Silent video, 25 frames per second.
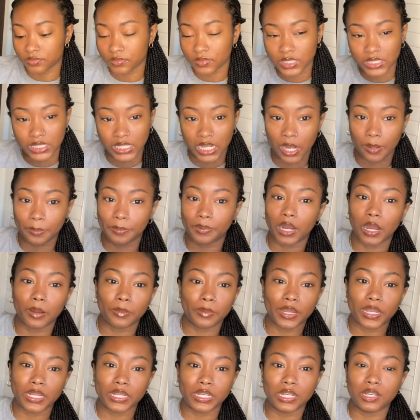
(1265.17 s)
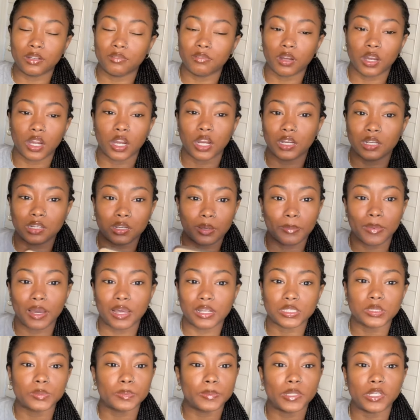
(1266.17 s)
Y'all probably ain't never heard nobody
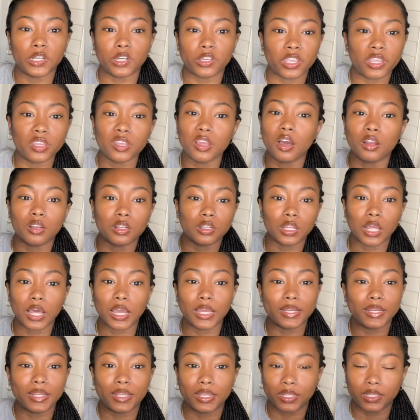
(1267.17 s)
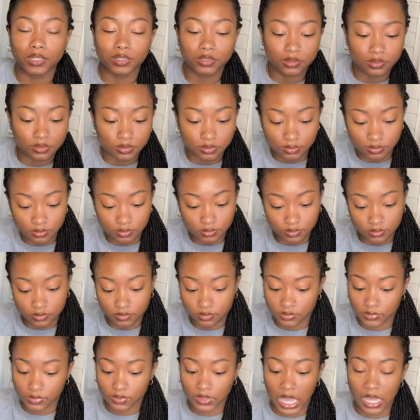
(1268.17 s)
spell Keyuniaa like that.
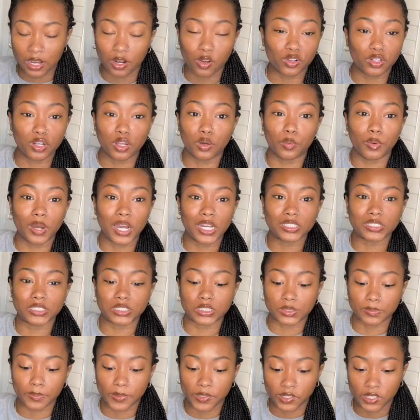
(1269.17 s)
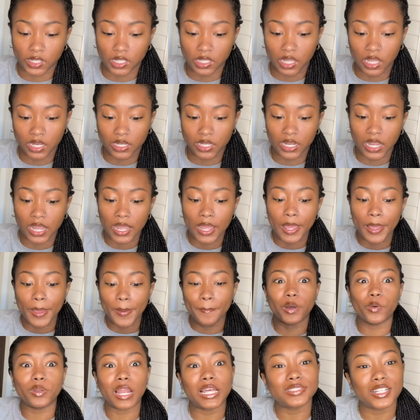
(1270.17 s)
I don't know why she spelled it like that.
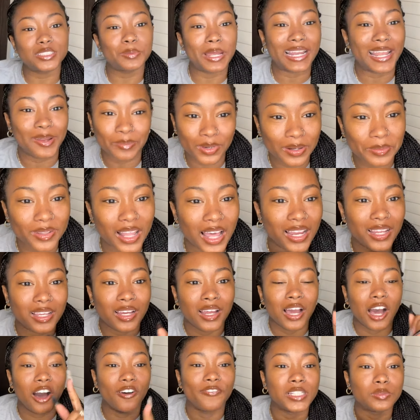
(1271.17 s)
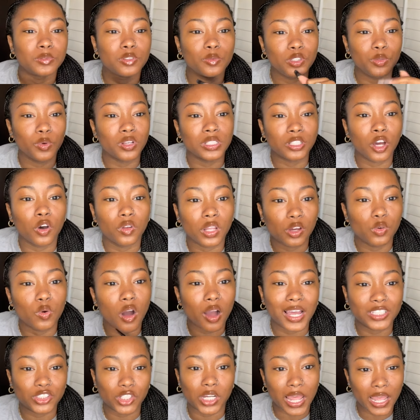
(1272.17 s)
But when I search her name up, like, on Facebook, we want to know, like, who I
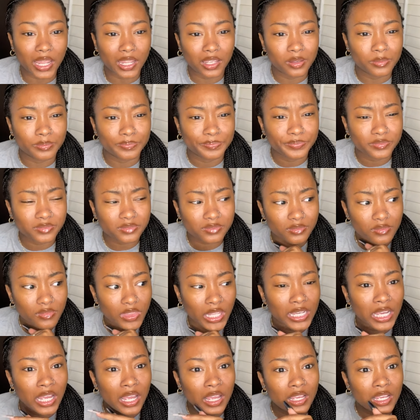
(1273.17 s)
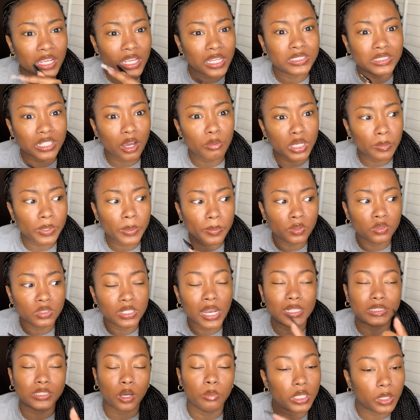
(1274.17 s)
got your name. It's so many people,
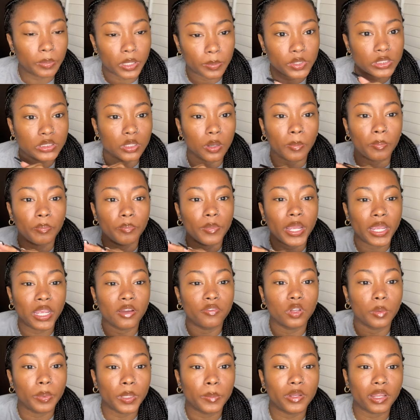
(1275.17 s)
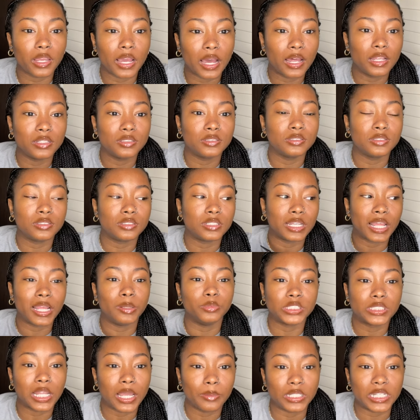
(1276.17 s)
not so many people, it's a handful of people that got name
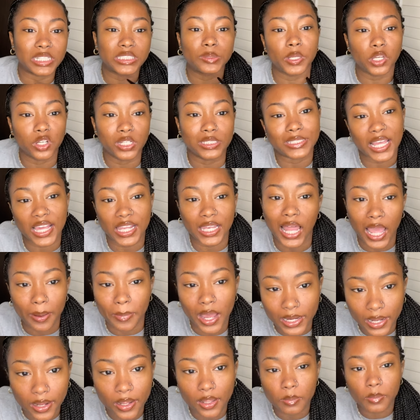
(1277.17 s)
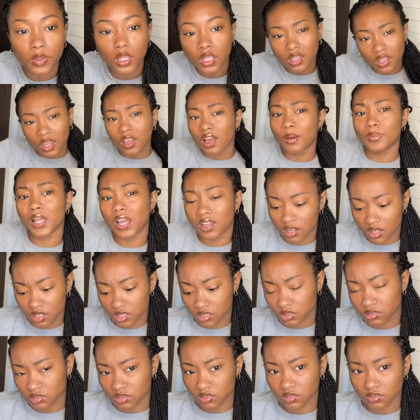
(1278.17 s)
just like me that spell exactly like my name. I'm like, huh?
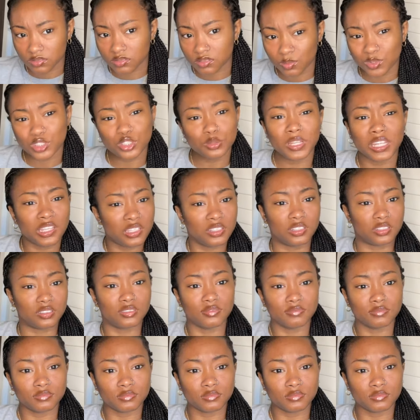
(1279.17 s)
What you mean?